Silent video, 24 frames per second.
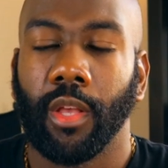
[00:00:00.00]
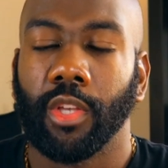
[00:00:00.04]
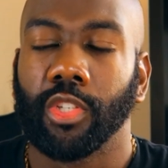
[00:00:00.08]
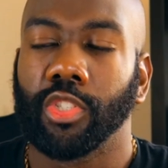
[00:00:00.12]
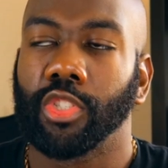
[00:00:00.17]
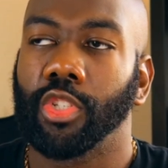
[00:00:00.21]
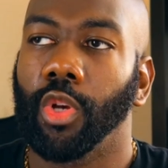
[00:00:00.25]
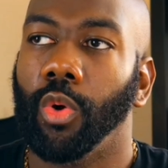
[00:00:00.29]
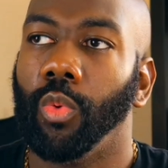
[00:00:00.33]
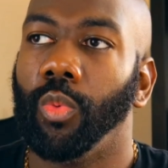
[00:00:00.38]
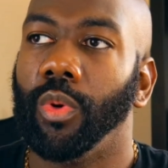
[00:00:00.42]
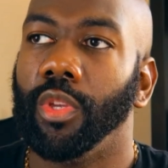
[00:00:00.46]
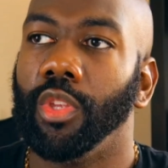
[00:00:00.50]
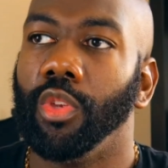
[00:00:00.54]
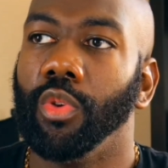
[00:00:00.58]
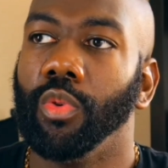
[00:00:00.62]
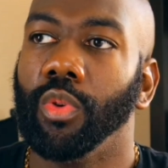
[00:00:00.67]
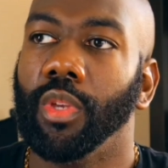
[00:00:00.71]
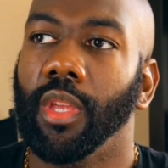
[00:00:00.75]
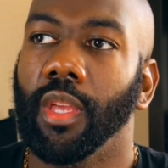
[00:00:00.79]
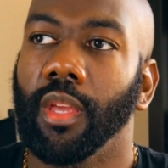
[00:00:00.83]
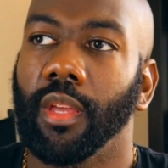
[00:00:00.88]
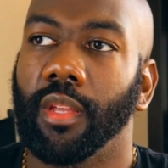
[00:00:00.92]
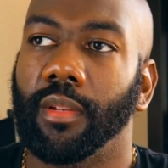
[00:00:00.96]
So when you
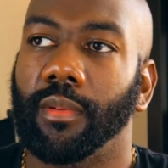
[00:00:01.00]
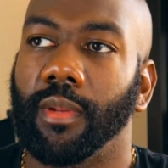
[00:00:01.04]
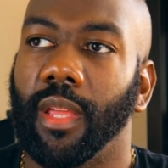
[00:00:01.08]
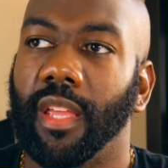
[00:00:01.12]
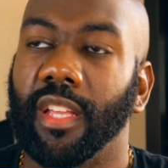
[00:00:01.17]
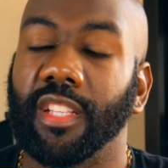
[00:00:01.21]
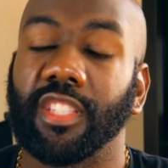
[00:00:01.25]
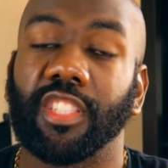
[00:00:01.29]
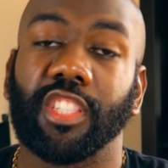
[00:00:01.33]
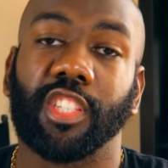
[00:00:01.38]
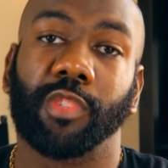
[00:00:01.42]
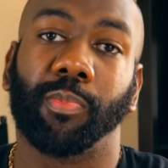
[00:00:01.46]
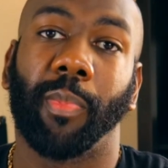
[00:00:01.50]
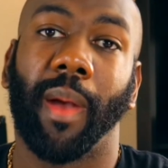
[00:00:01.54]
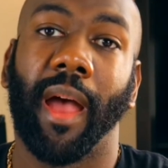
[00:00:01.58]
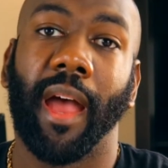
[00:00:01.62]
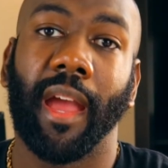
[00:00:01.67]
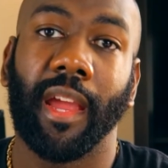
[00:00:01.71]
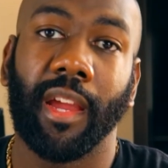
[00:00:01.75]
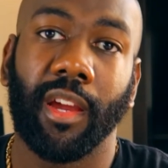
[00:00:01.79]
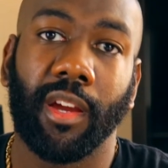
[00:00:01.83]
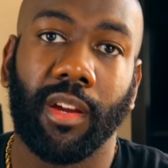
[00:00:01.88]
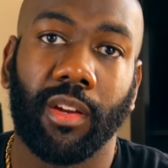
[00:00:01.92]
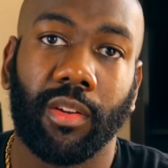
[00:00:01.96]
get
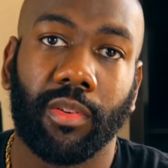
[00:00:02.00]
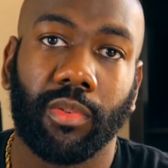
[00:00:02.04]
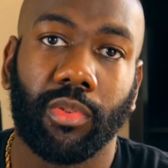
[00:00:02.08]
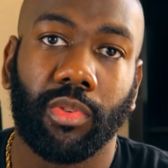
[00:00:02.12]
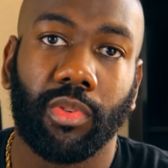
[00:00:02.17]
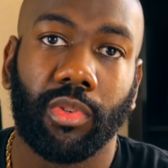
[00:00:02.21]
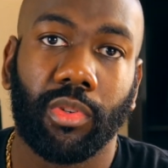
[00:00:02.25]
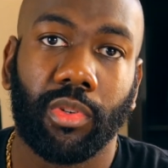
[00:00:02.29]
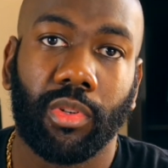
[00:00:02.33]
inspired,